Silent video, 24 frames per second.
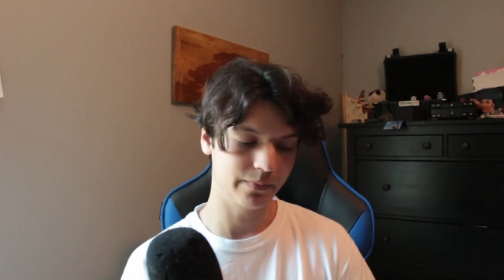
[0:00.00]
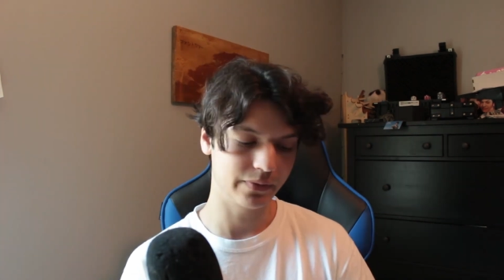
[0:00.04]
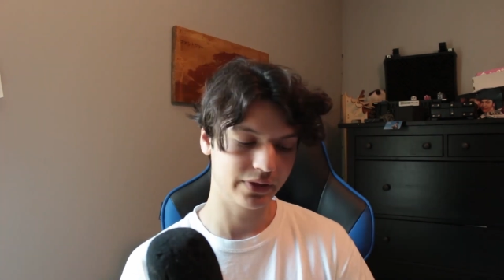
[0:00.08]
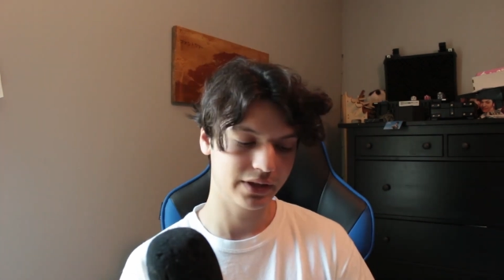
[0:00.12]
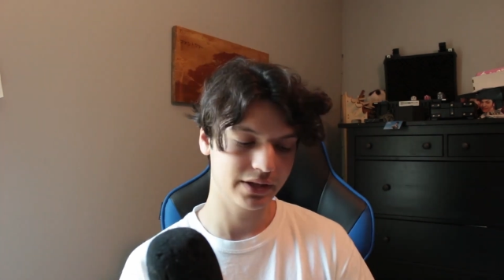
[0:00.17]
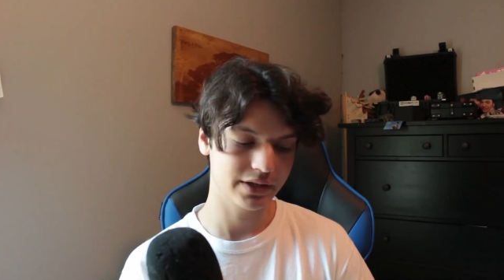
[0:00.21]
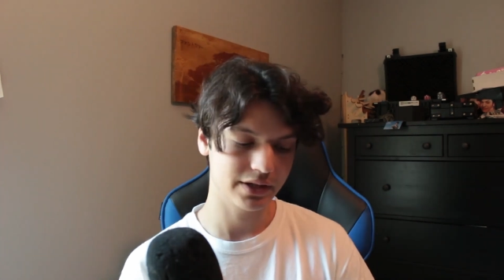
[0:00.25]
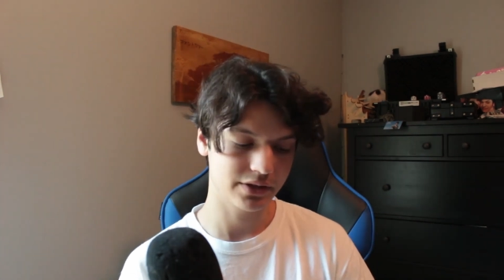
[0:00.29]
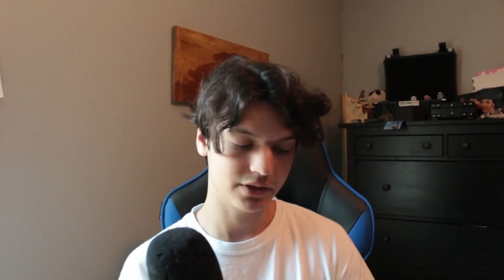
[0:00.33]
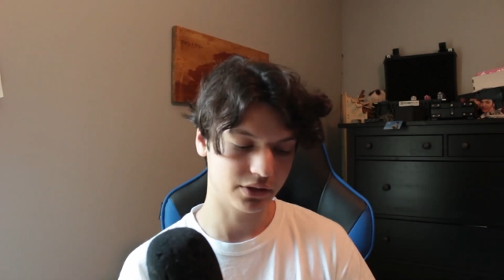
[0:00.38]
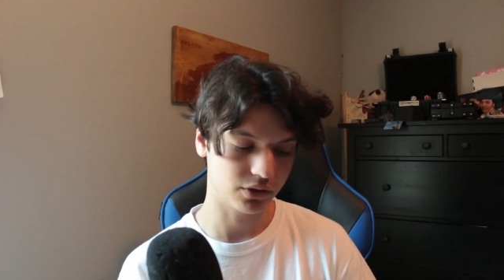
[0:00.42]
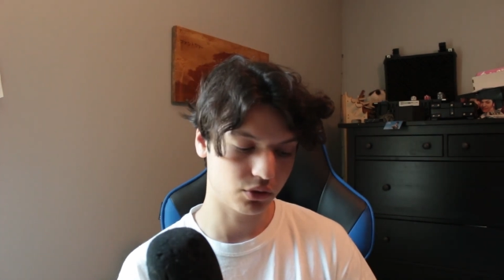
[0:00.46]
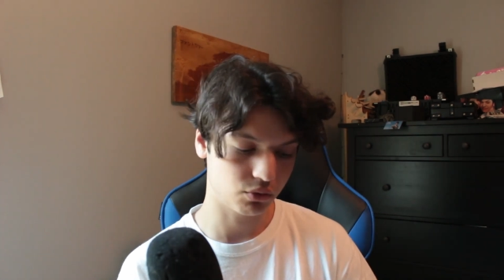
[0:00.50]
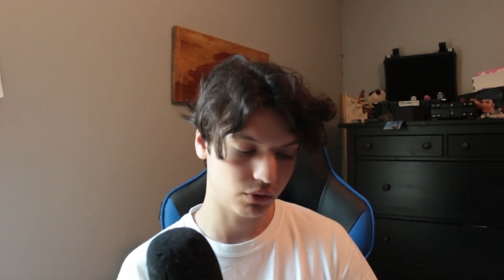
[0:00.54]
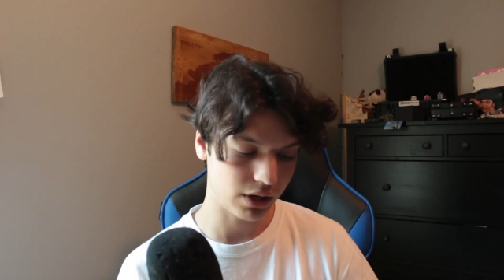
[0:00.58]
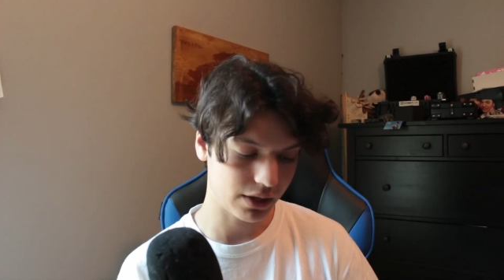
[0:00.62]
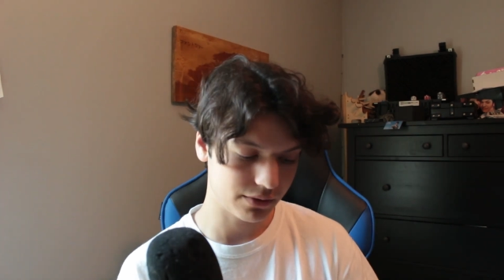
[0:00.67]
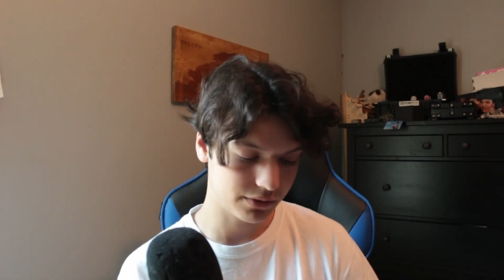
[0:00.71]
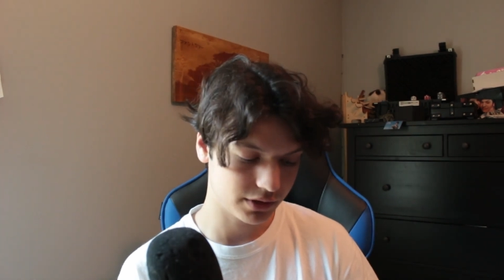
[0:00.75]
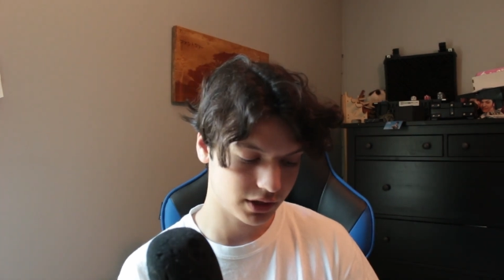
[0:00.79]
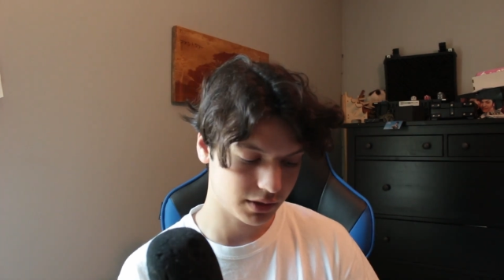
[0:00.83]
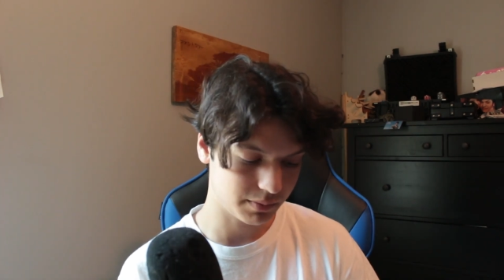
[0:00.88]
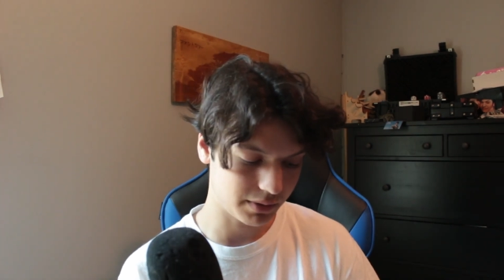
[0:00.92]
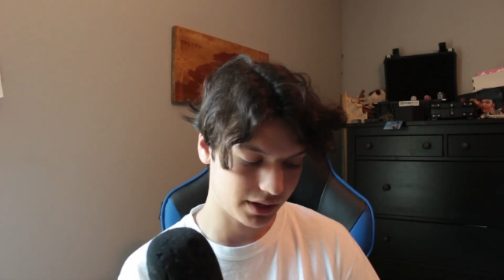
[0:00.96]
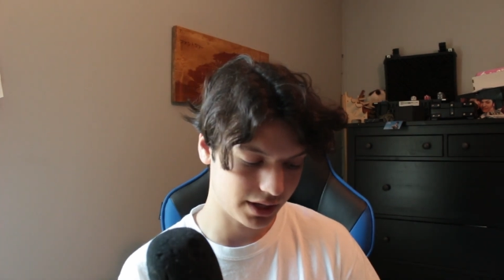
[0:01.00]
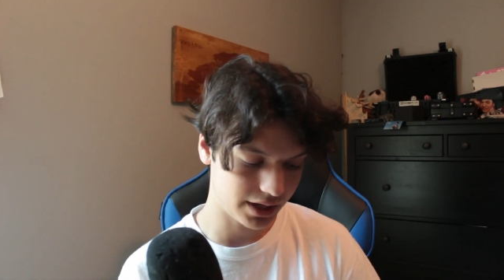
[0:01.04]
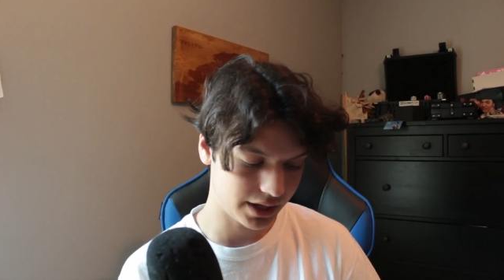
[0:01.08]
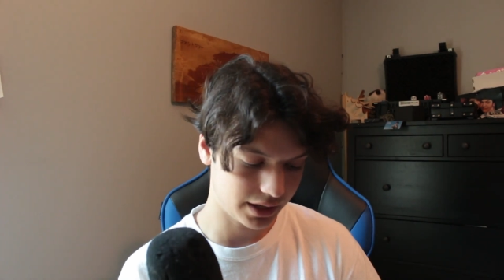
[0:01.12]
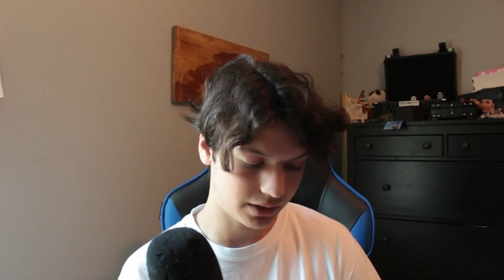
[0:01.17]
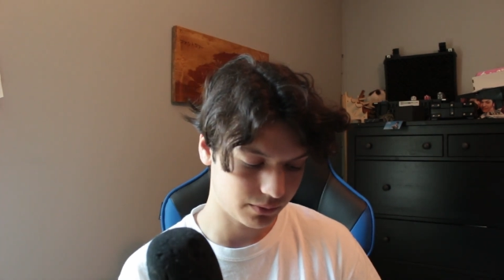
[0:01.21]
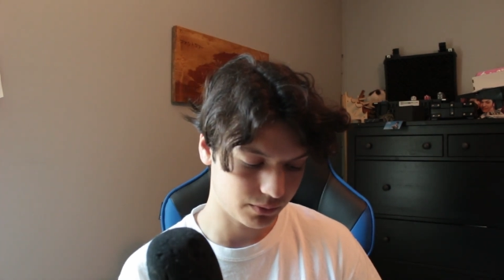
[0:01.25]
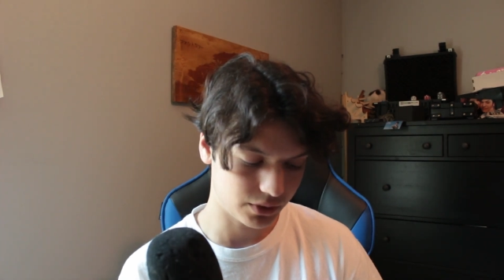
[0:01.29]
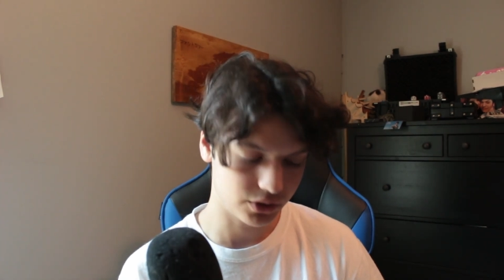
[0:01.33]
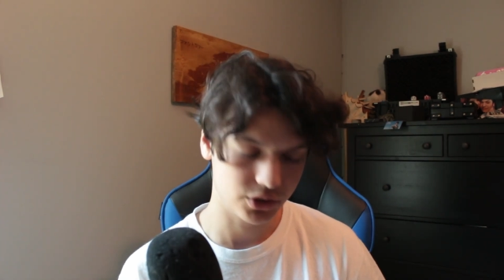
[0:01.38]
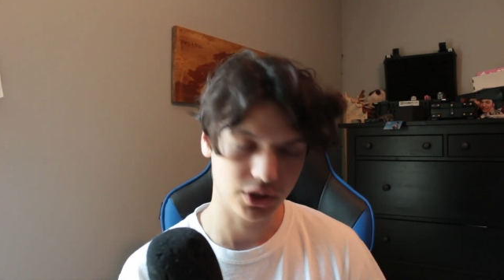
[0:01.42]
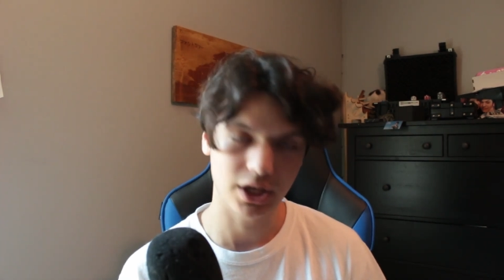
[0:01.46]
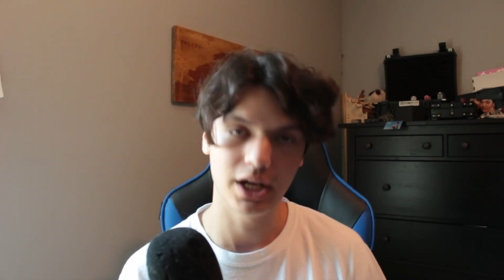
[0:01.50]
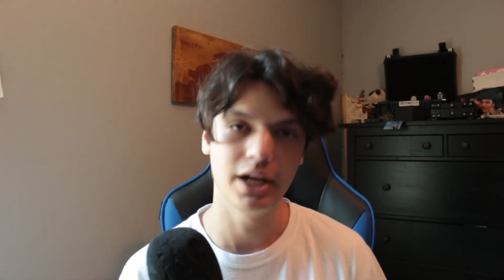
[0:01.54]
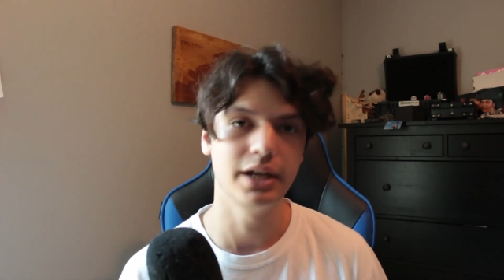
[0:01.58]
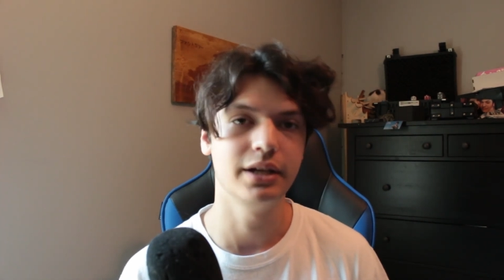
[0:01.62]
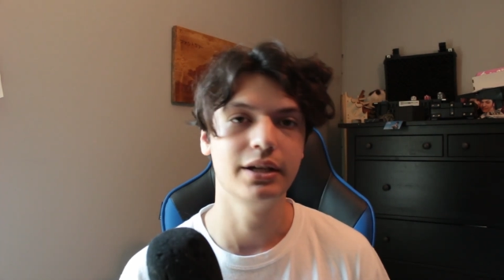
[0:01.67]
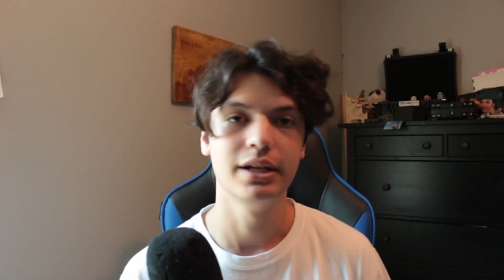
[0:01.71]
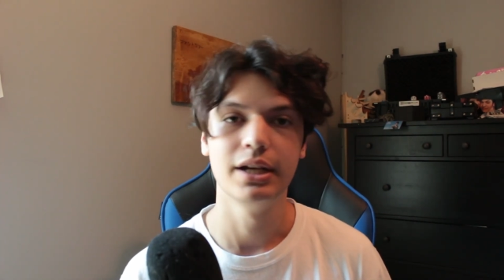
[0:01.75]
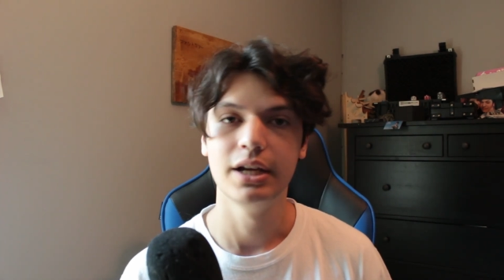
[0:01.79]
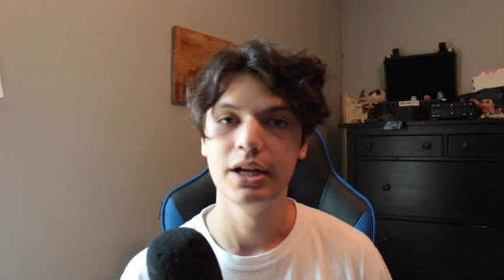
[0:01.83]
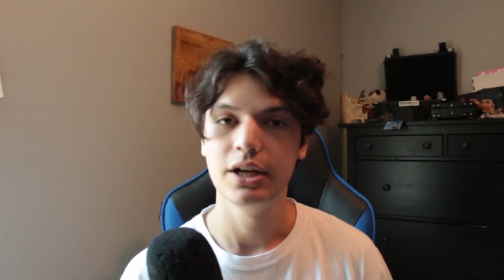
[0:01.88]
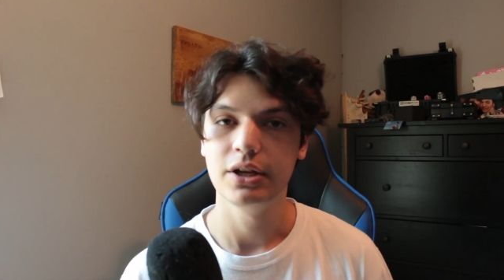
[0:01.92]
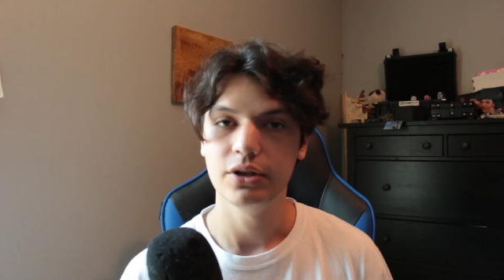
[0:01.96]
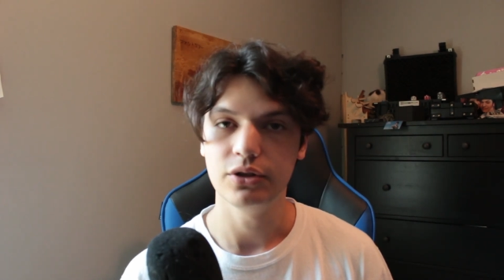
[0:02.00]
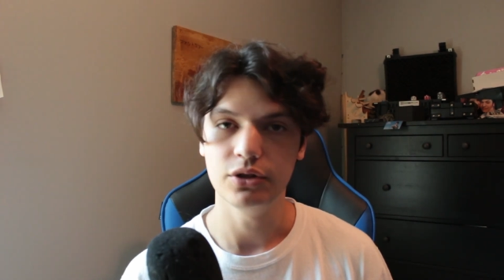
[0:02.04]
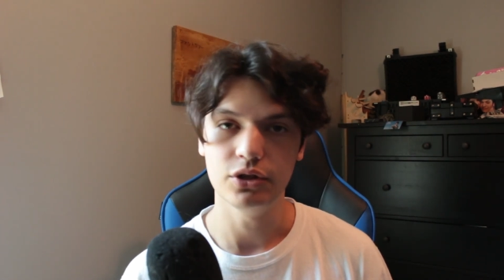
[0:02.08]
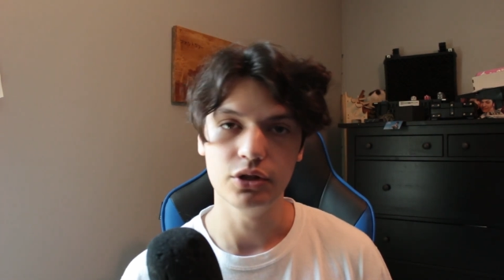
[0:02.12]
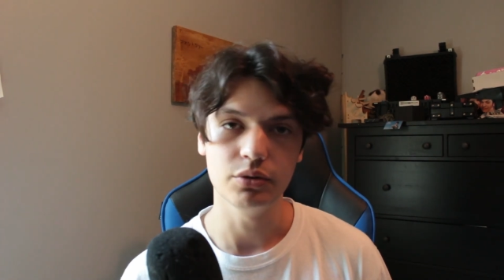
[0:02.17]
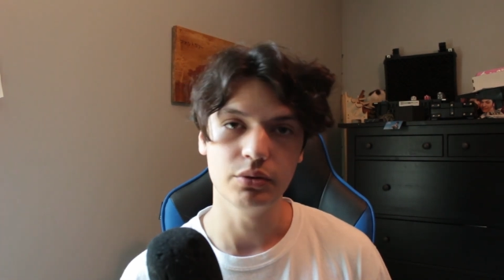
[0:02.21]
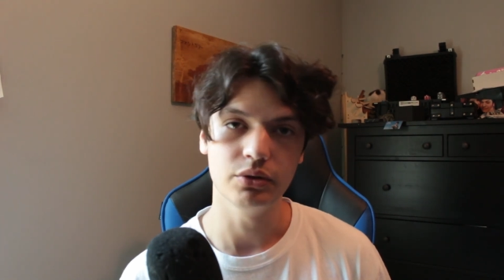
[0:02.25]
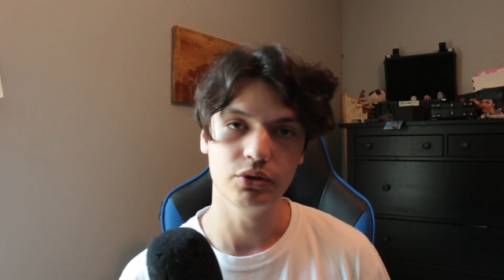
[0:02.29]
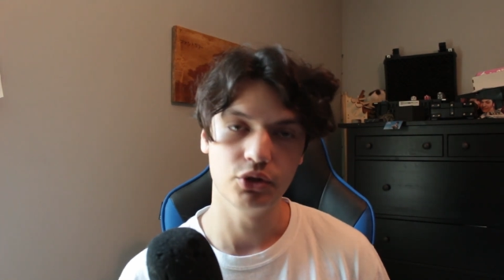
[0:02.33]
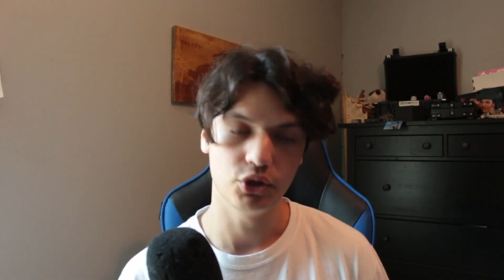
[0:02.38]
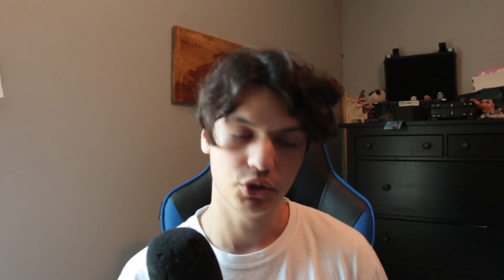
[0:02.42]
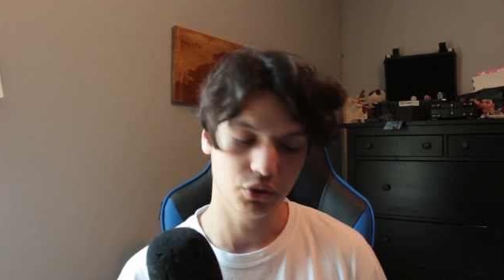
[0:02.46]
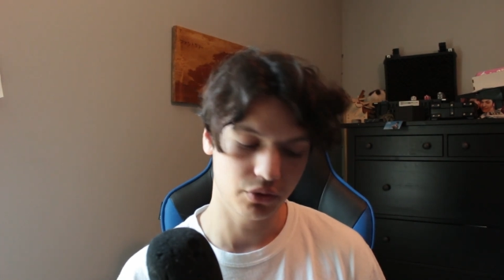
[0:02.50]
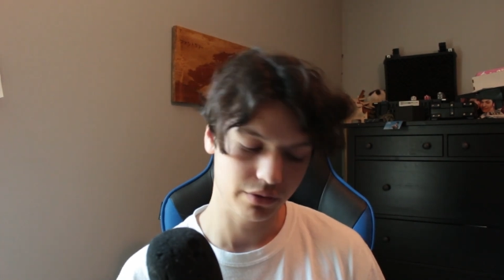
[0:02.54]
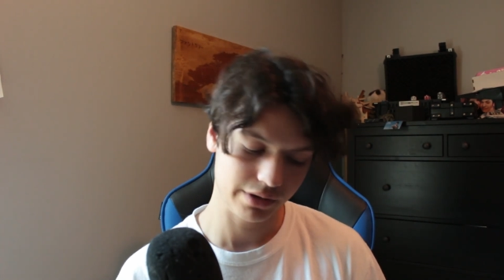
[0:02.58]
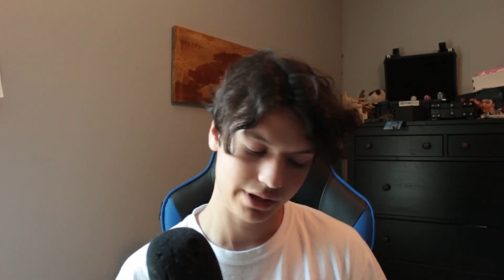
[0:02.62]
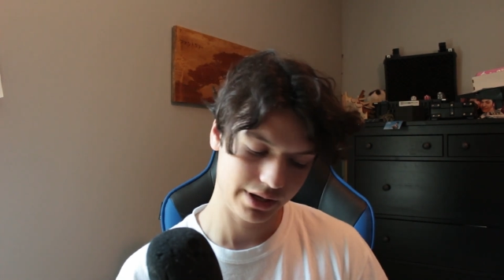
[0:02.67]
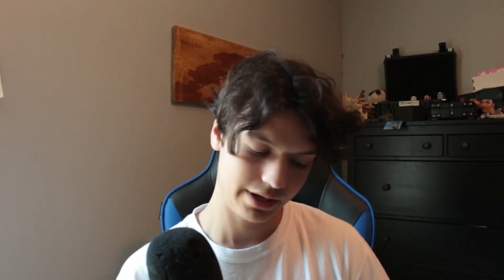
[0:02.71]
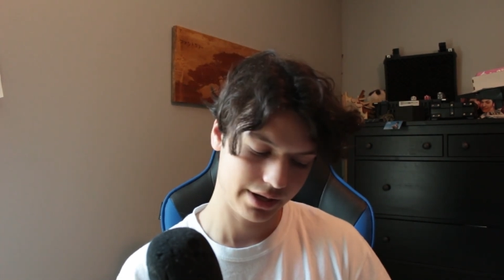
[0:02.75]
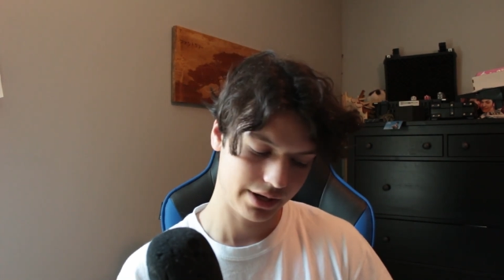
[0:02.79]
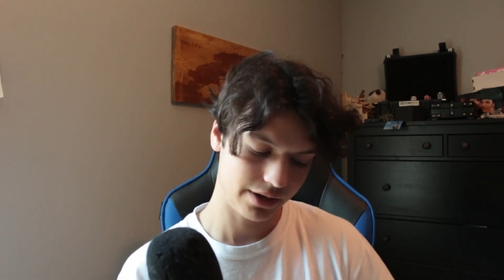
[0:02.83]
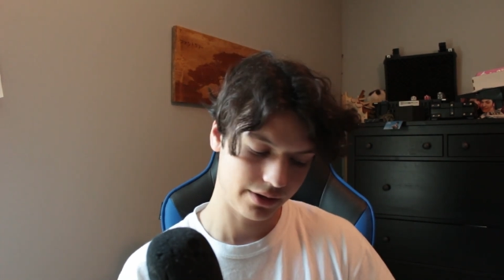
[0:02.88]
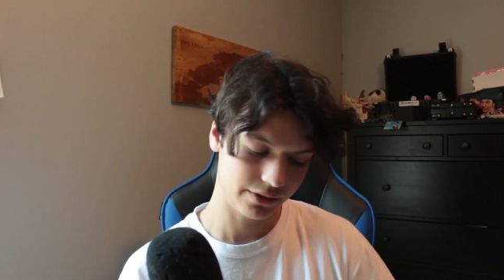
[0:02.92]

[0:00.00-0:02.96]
This has a crown spine, which I do enjoy.